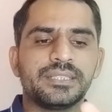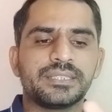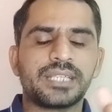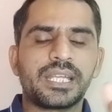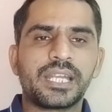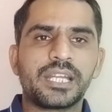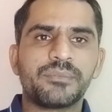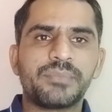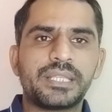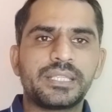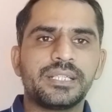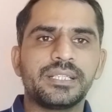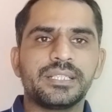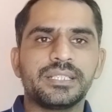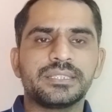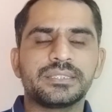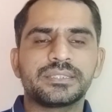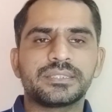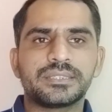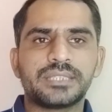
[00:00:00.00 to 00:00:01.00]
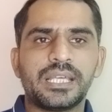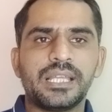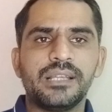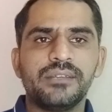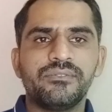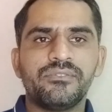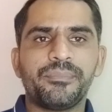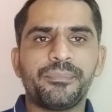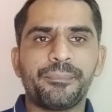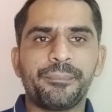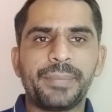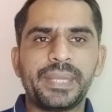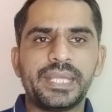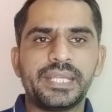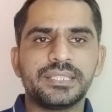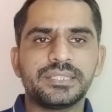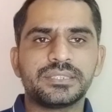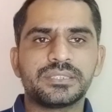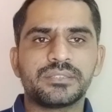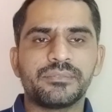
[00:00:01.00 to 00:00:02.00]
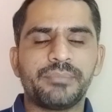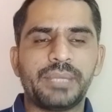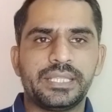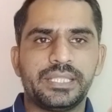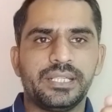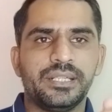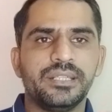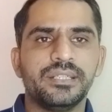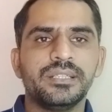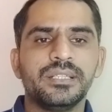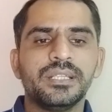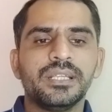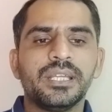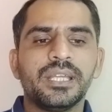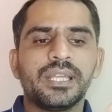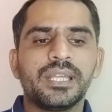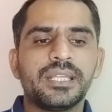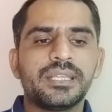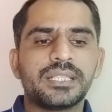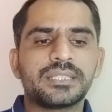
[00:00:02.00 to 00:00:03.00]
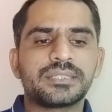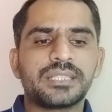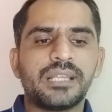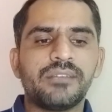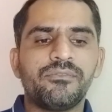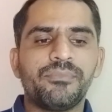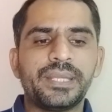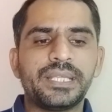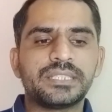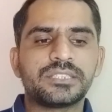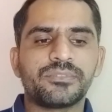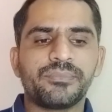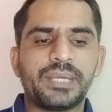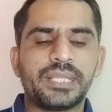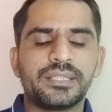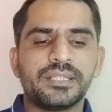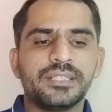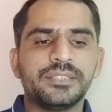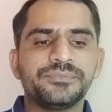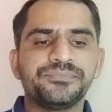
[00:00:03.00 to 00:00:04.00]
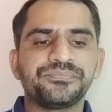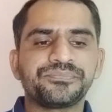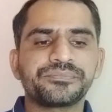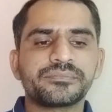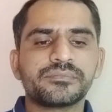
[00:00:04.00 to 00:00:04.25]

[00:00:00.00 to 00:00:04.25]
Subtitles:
The second method is self-paced method. In the self-paced method,